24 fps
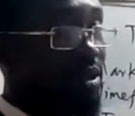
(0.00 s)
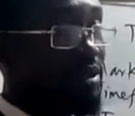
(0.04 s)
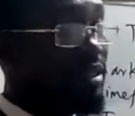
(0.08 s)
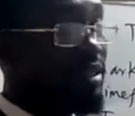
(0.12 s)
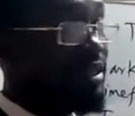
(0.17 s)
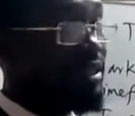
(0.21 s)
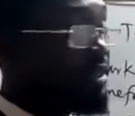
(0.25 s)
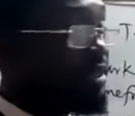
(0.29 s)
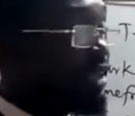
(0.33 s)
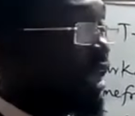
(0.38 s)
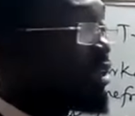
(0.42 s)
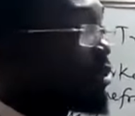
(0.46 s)

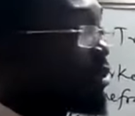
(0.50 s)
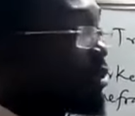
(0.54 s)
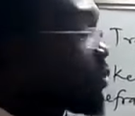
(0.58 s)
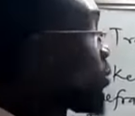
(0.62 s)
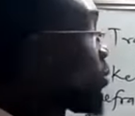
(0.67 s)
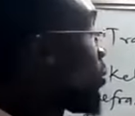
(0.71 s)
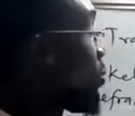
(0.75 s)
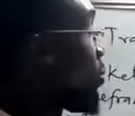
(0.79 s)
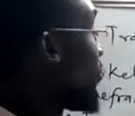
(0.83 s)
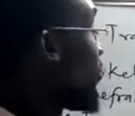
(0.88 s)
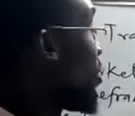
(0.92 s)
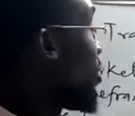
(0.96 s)
The day
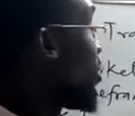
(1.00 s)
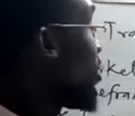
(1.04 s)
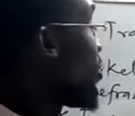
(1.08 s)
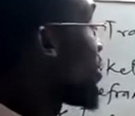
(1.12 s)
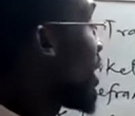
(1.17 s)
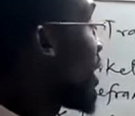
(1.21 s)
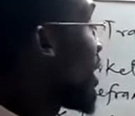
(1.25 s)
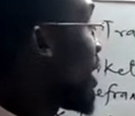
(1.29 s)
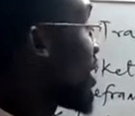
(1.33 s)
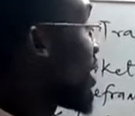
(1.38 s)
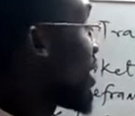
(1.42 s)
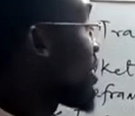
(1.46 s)
you feel
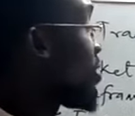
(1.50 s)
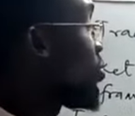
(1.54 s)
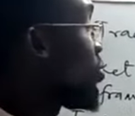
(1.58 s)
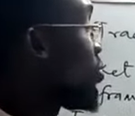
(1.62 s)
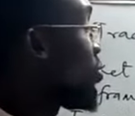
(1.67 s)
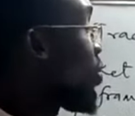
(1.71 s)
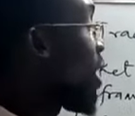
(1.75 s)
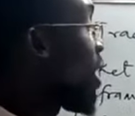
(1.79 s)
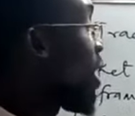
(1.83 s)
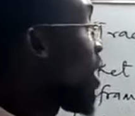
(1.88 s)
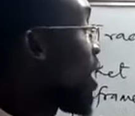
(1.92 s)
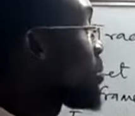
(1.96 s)
like
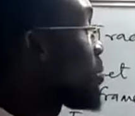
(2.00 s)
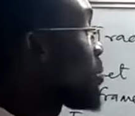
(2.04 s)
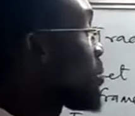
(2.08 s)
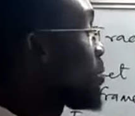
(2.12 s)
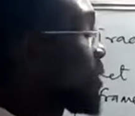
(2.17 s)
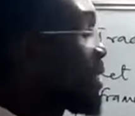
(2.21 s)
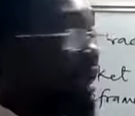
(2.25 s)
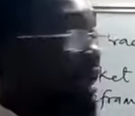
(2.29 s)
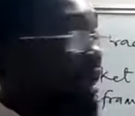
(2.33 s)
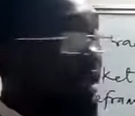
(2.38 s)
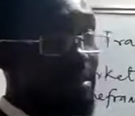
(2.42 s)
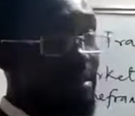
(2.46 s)
you are
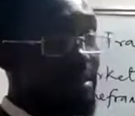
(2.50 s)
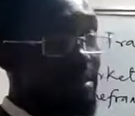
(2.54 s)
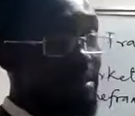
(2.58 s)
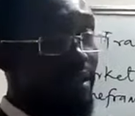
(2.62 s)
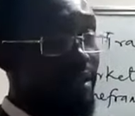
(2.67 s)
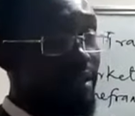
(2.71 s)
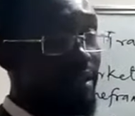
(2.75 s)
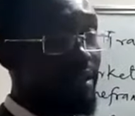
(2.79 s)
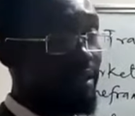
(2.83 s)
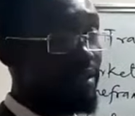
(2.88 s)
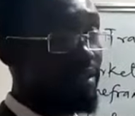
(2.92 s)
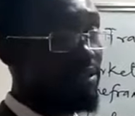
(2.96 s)
bigger than the
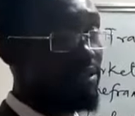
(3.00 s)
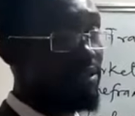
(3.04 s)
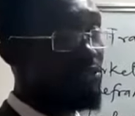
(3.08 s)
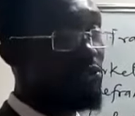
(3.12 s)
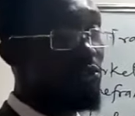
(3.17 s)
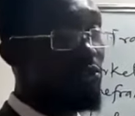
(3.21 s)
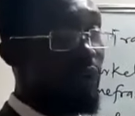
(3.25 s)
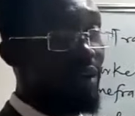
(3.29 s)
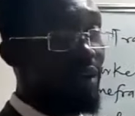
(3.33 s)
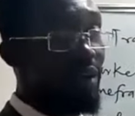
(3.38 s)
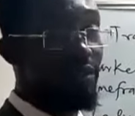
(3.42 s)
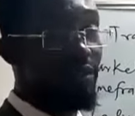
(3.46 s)
market, you
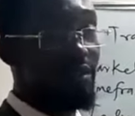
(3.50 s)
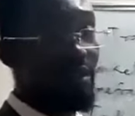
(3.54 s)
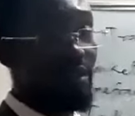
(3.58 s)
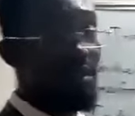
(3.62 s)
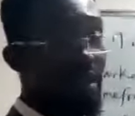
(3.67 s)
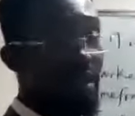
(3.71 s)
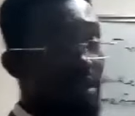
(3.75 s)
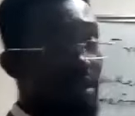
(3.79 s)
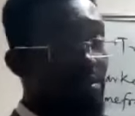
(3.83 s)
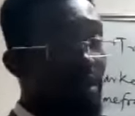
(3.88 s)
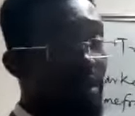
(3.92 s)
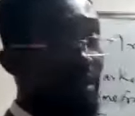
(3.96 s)
know everything
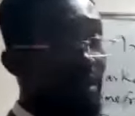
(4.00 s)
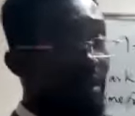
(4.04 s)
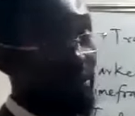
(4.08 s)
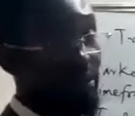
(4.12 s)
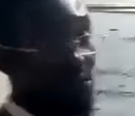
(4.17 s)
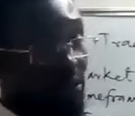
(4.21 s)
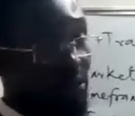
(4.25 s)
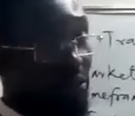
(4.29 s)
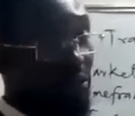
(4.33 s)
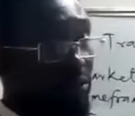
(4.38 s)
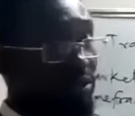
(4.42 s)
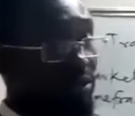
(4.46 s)
that the market
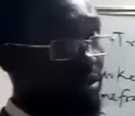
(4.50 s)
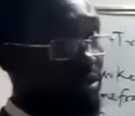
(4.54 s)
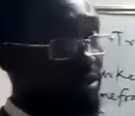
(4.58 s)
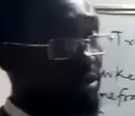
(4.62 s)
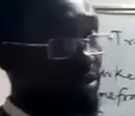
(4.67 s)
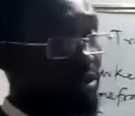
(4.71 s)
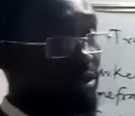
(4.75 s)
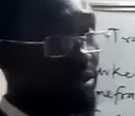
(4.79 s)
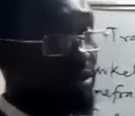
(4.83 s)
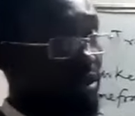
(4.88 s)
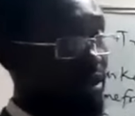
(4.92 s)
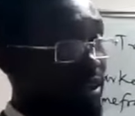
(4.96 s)
does,
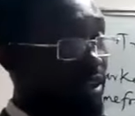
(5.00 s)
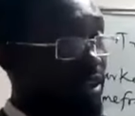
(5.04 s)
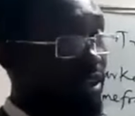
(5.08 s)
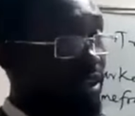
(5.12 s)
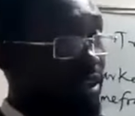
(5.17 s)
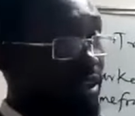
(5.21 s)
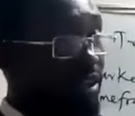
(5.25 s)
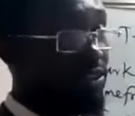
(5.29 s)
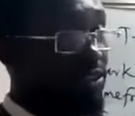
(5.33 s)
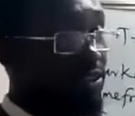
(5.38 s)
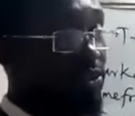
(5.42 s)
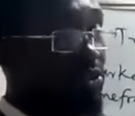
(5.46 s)

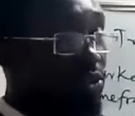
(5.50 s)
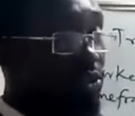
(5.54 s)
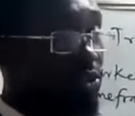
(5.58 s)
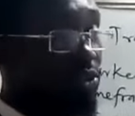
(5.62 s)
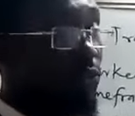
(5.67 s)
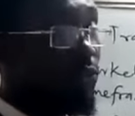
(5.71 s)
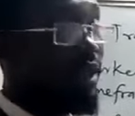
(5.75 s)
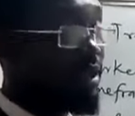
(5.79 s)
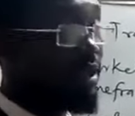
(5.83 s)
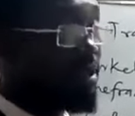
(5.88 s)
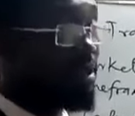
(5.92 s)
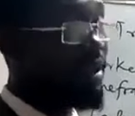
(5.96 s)
you
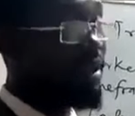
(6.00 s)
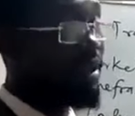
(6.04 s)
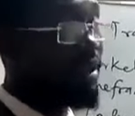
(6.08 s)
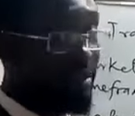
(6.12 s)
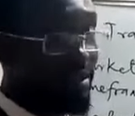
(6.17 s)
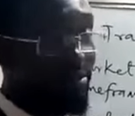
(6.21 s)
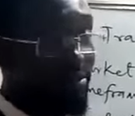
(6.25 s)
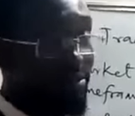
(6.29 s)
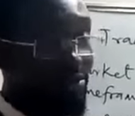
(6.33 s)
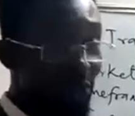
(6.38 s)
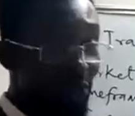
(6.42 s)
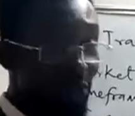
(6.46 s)
know where the
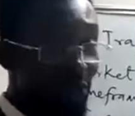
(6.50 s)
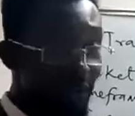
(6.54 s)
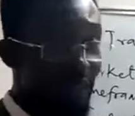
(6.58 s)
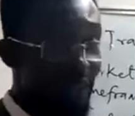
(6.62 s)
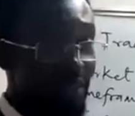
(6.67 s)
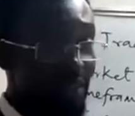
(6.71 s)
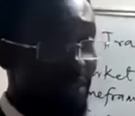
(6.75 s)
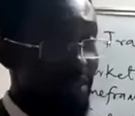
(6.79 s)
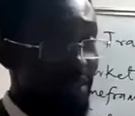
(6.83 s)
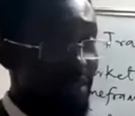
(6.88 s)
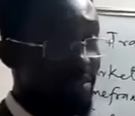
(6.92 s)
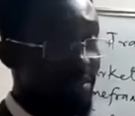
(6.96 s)
market is
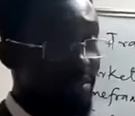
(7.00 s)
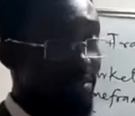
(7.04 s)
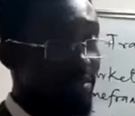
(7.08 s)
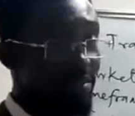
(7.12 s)
going.